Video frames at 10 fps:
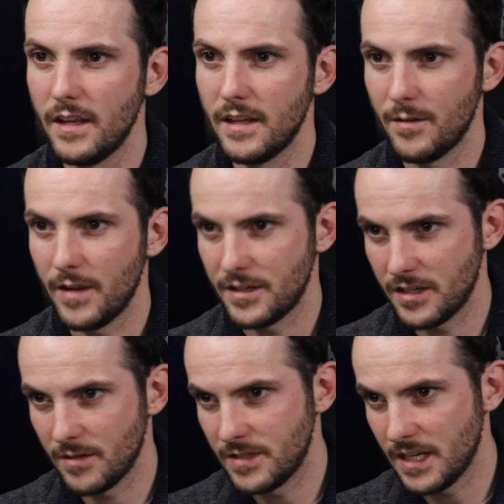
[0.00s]
Then we actually
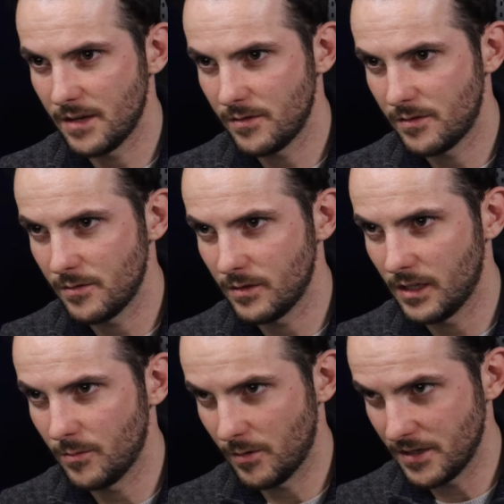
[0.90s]
come down through the
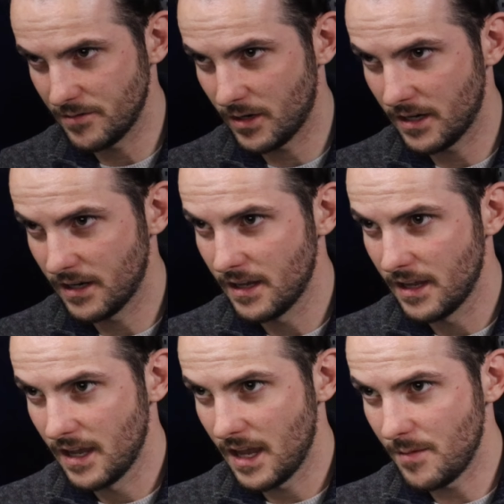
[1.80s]
Glenmore Reservoir
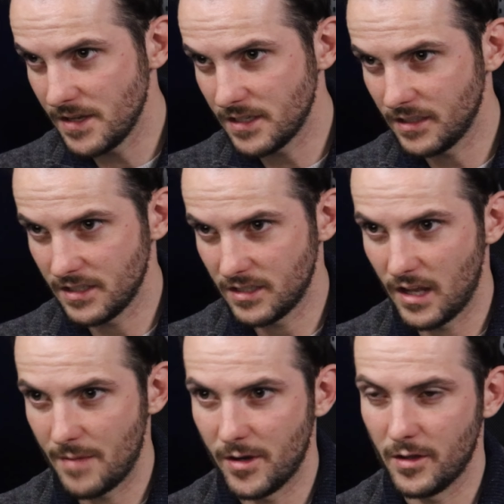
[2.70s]
and basically just
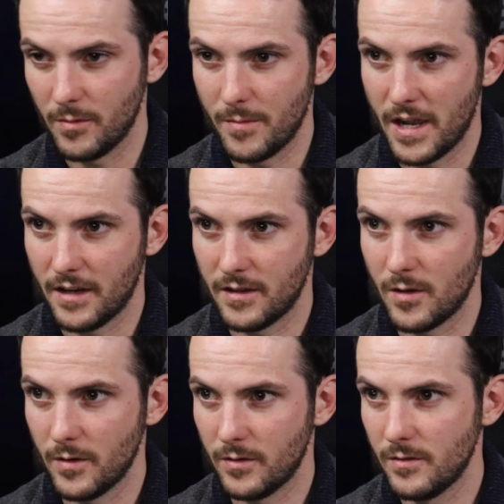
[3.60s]
lap it all the way back,
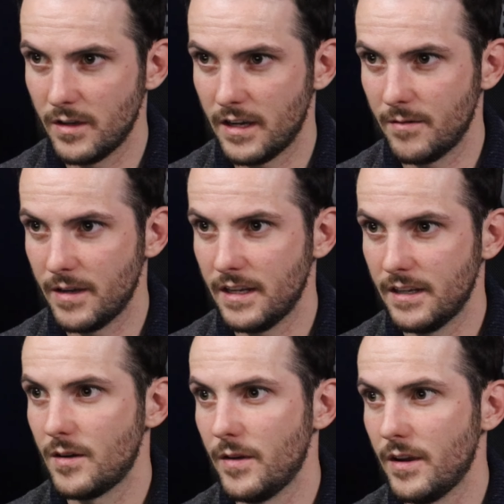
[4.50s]
going through the highway,
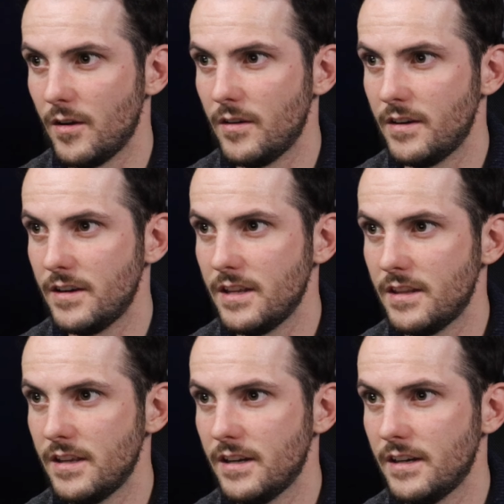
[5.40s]
going underneath
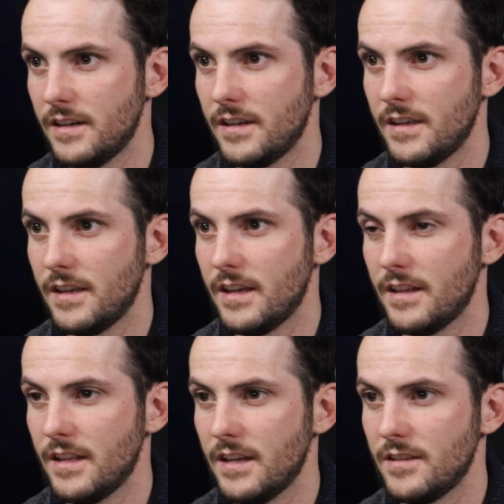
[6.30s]
here,
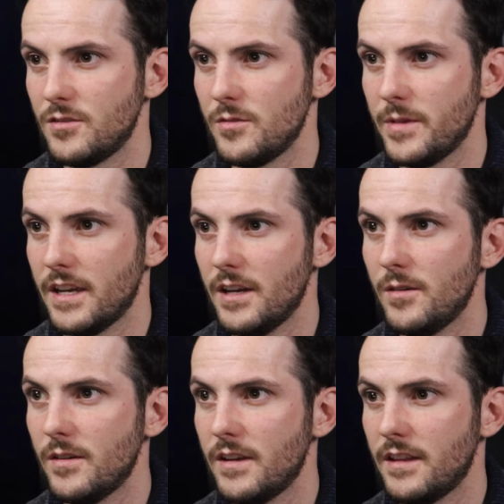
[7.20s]
and then zooming
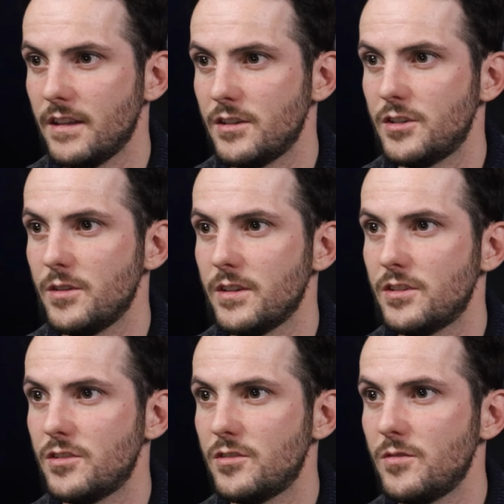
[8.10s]
out, and then shooting
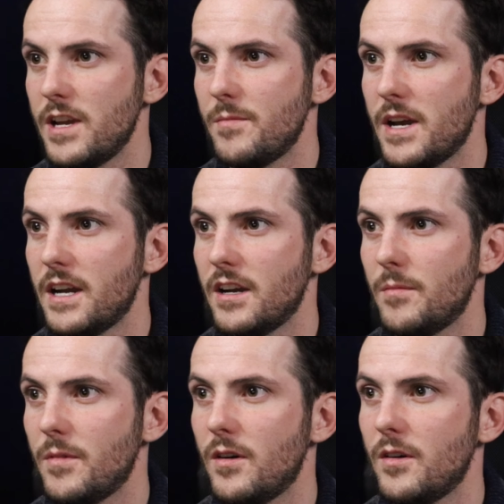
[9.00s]
straight back
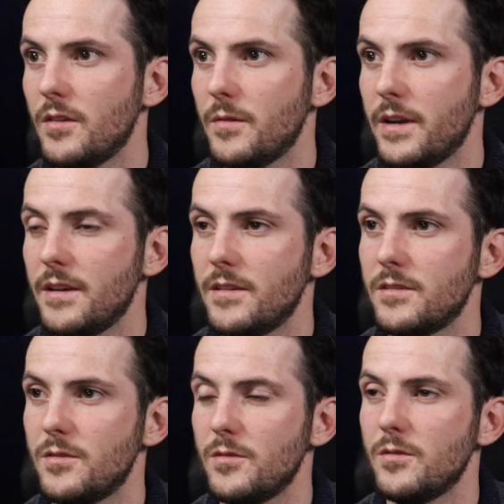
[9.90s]
up all the way
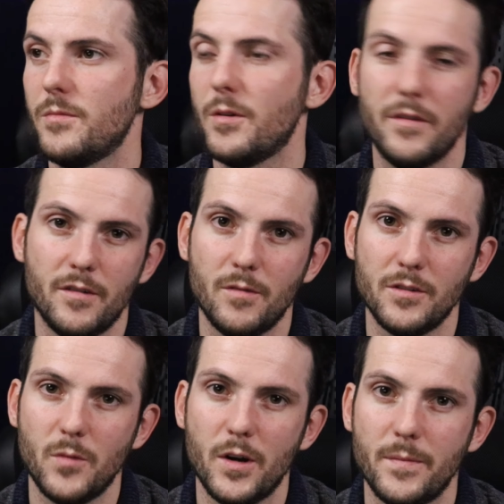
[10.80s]
to the Bow River
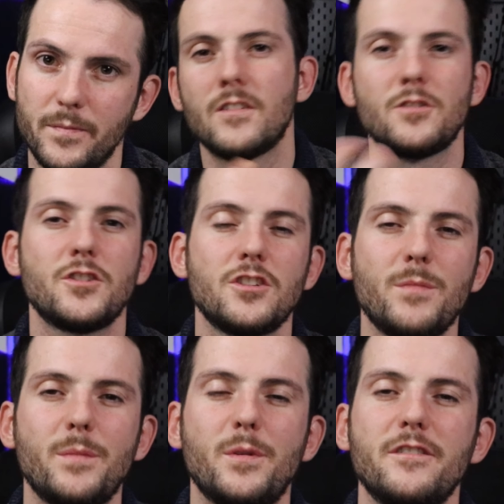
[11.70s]
once more. So just like
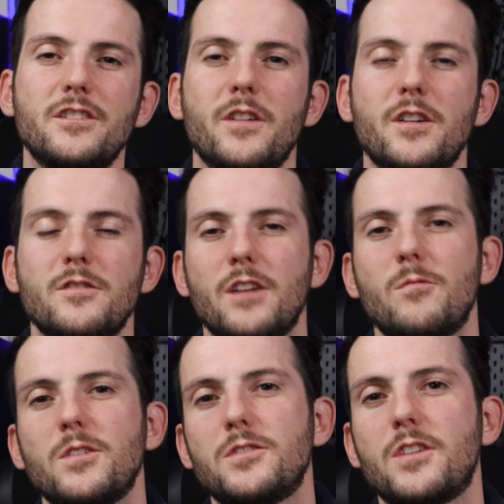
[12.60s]
my previous videos, I
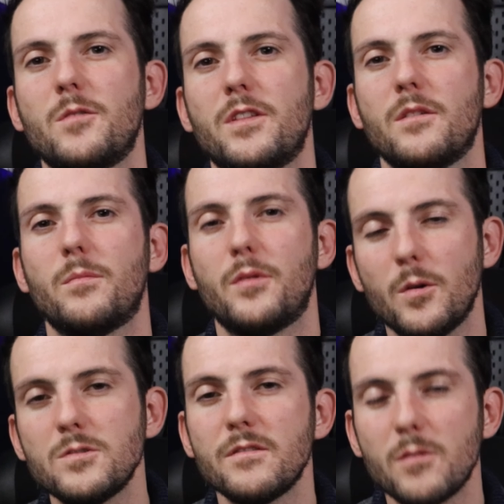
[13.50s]
will start with the
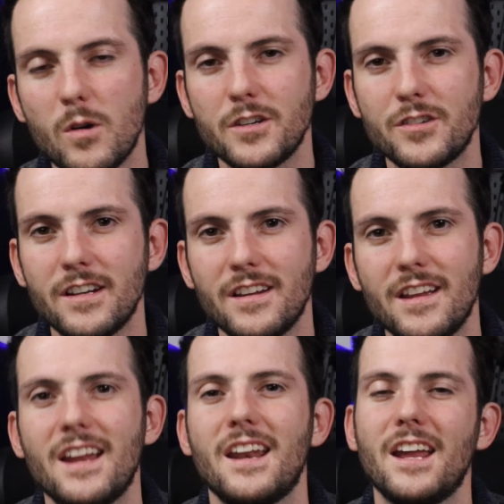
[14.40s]
pros of the quadrant
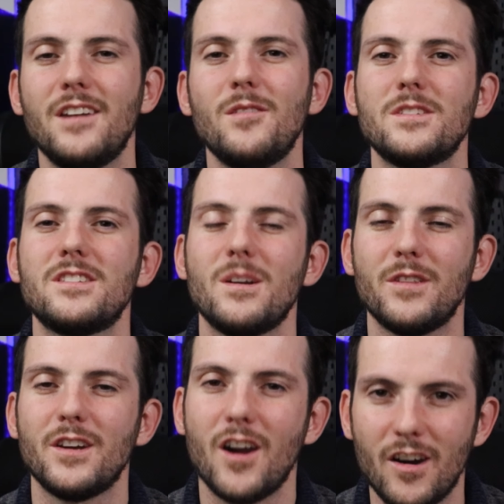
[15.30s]
and end with some of
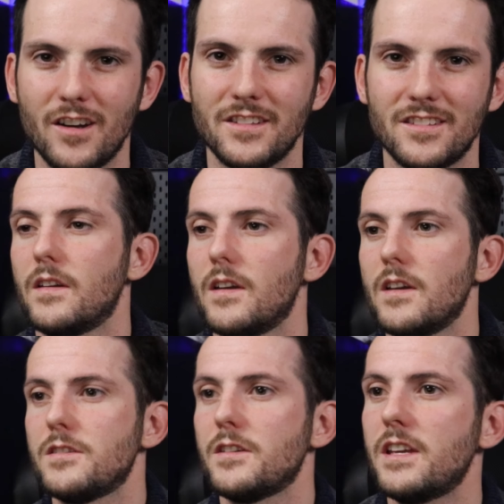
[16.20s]
the cons.
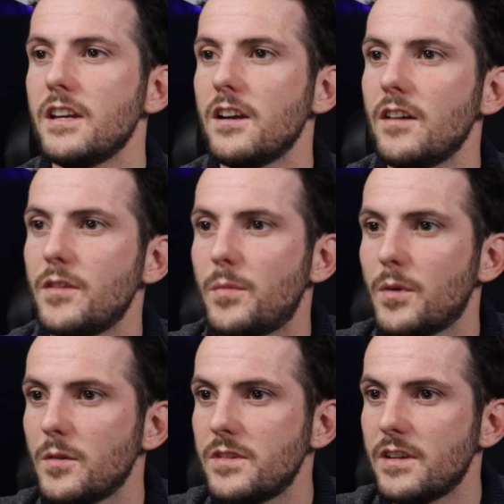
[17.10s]
So to kick off the
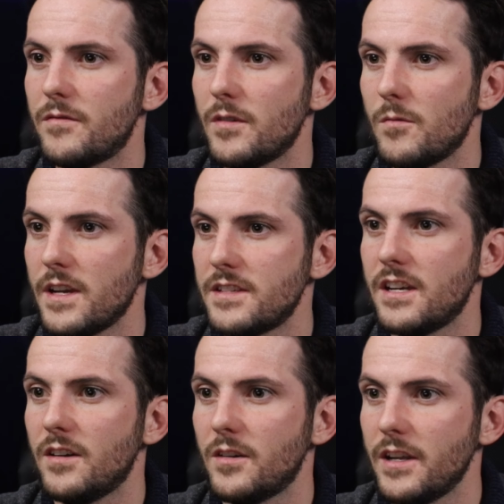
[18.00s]
pros here for West
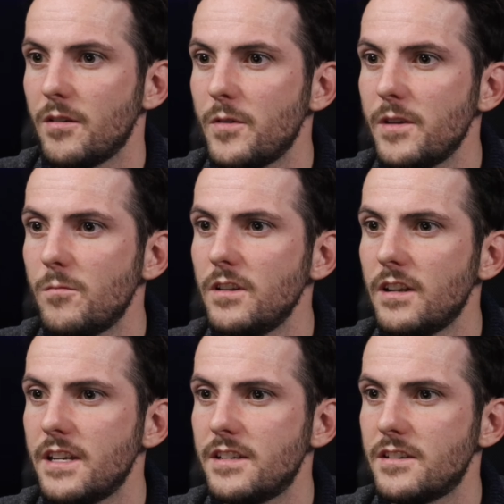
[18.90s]
Calgary, we will
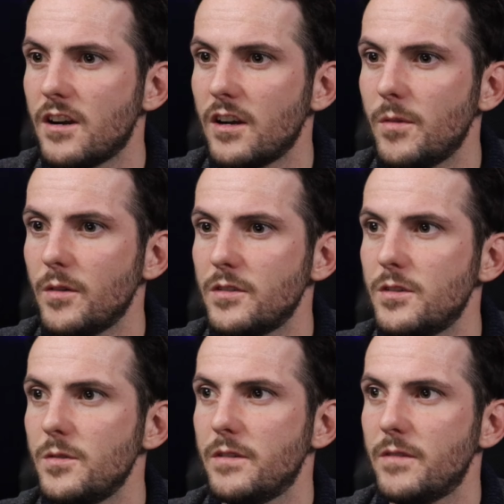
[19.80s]
need to talk about the
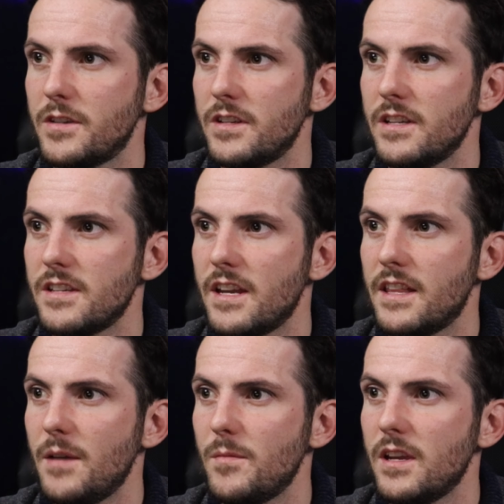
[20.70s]
two universities, and
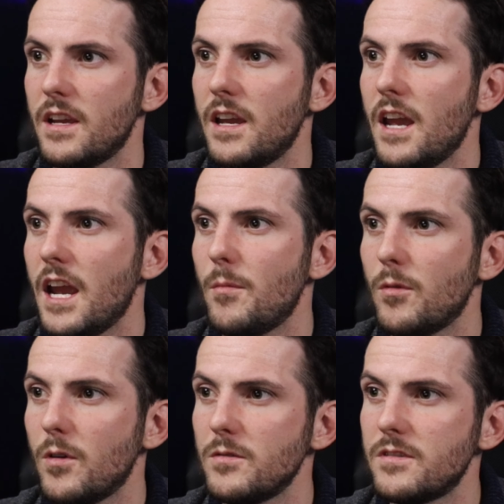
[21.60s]
that being
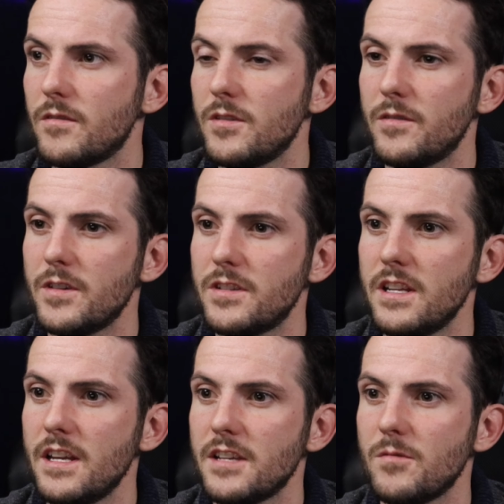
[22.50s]
Ambrose
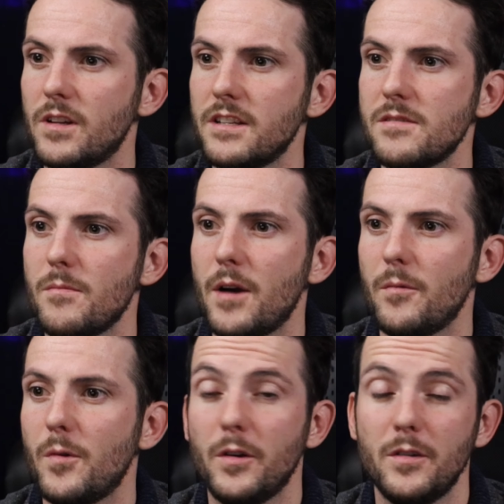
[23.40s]
University as well as Mount
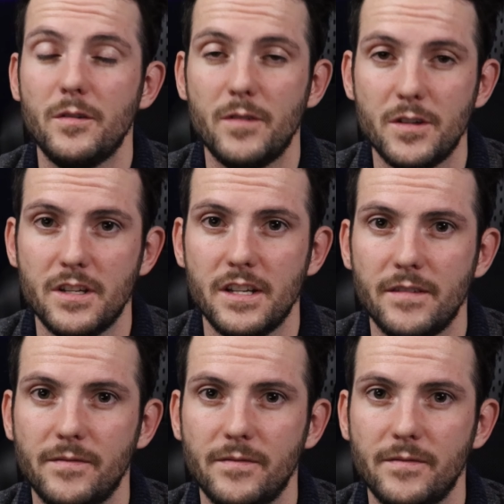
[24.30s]
Royal University.